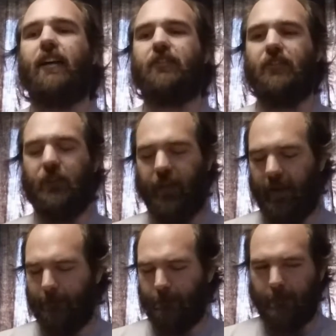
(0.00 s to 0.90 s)
to do
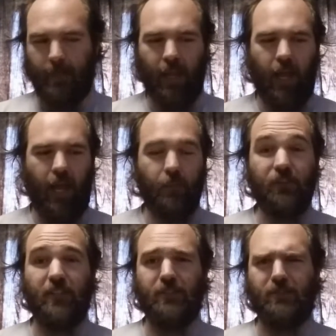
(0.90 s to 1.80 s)
that,
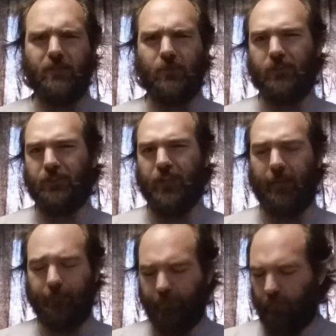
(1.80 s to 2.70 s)
which is somewhat of a
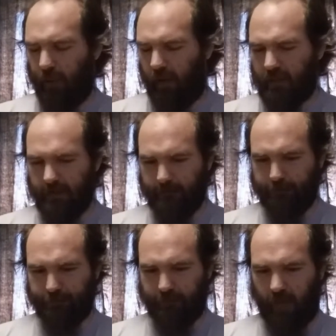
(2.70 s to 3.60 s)
shame, but
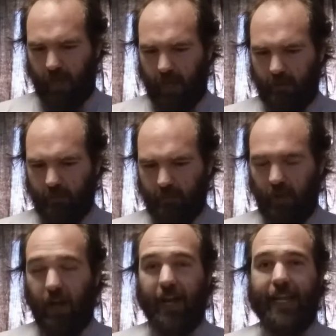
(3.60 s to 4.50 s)

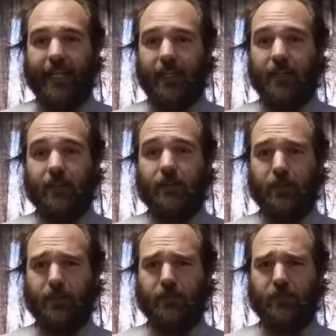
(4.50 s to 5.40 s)

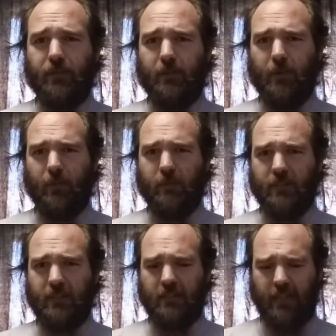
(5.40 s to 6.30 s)
I fulfill my
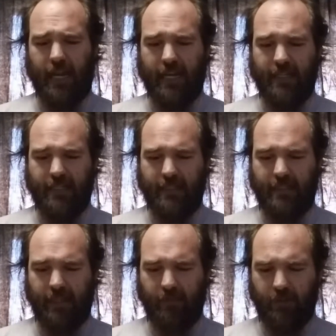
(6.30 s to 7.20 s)
promises,
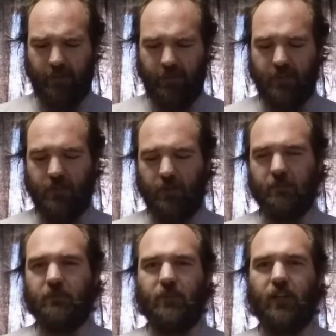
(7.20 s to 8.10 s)
and even if it's not
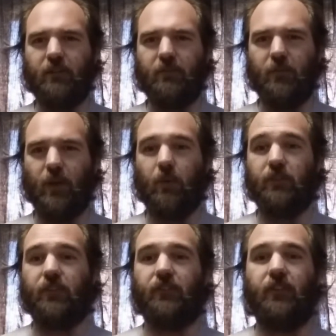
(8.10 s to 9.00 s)
kind of what I
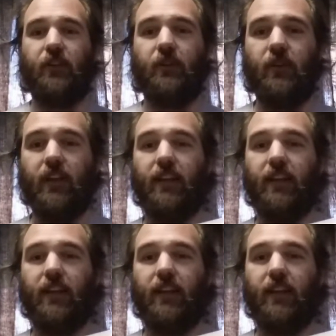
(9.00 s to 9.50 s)
wanted to do,